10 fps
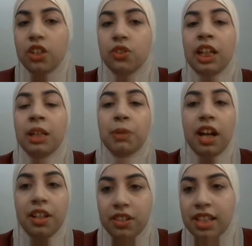to help
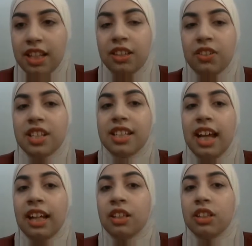others
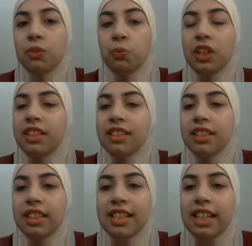understand what
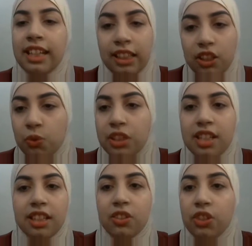is English, what
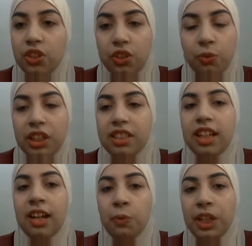is literature, what
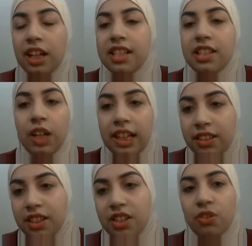we as the
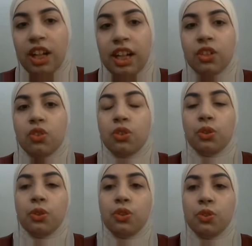writers trying to